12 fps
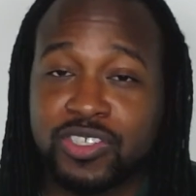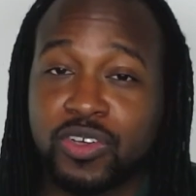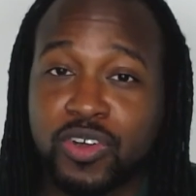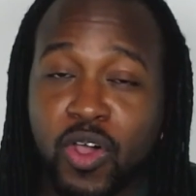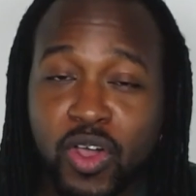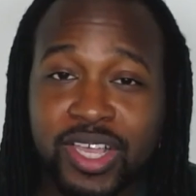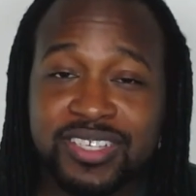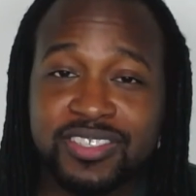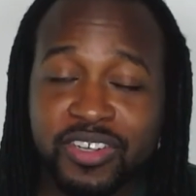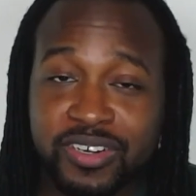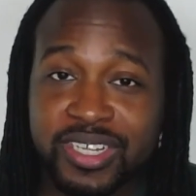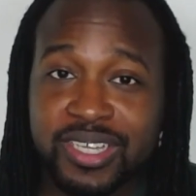on August
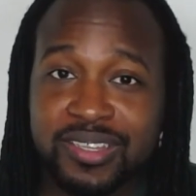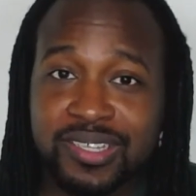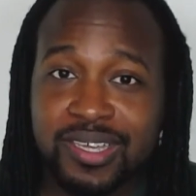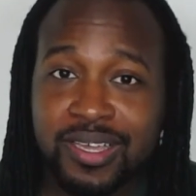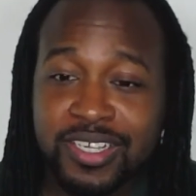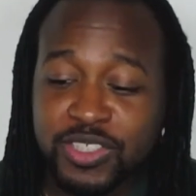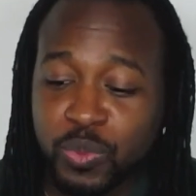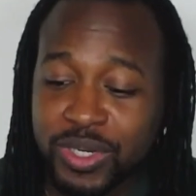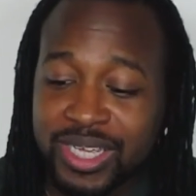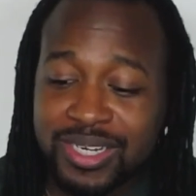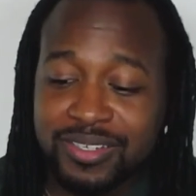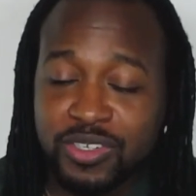30th. So we
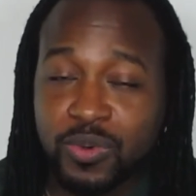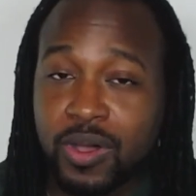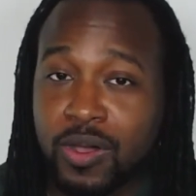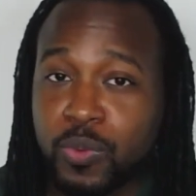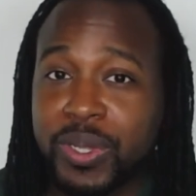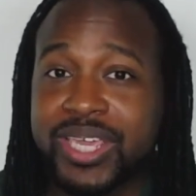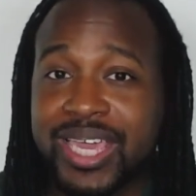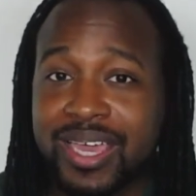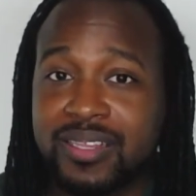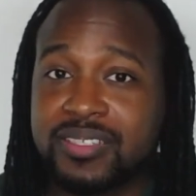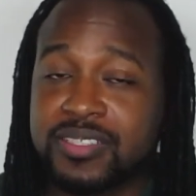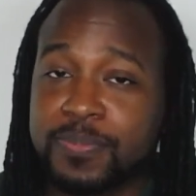need to do all we
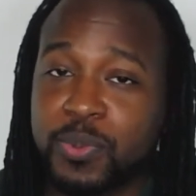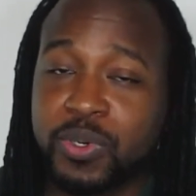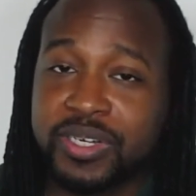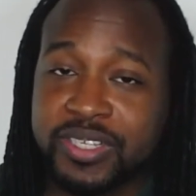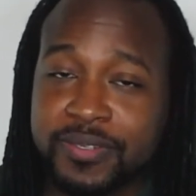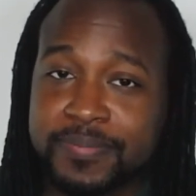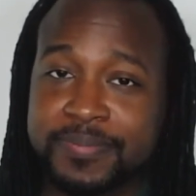can to support him.